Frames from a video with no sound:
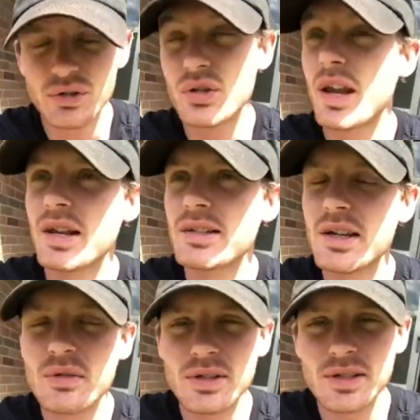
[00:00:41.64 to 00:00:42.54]
genetic
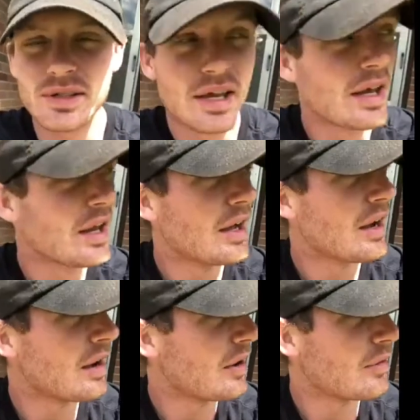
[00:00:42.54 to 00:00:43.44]
sequences.
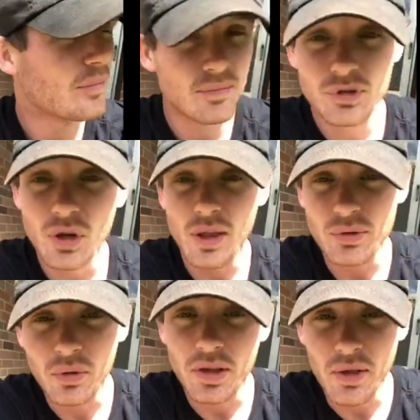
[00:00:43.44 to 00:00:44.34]
So
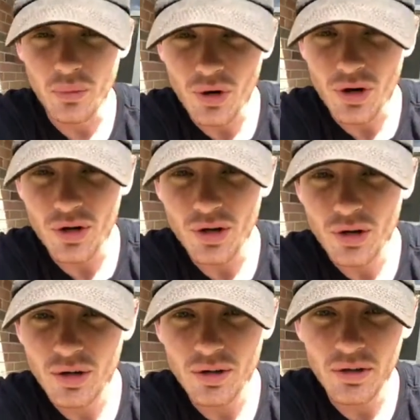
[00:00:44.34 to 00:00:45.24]
that's what they were.
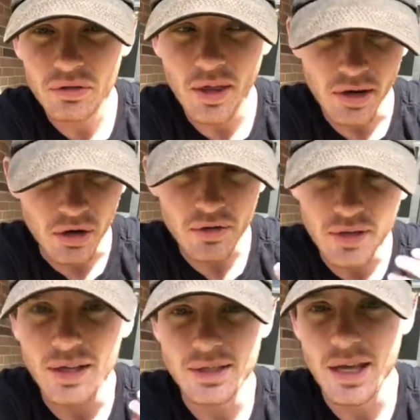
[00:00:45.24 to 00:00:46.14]
They are
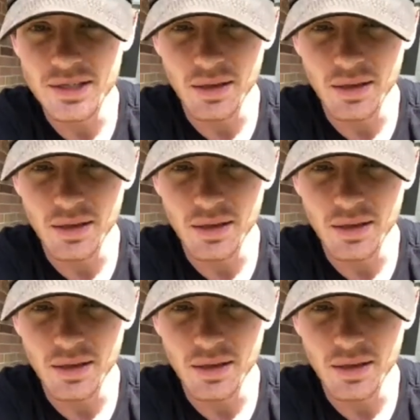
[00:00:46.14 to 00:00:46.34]
the exact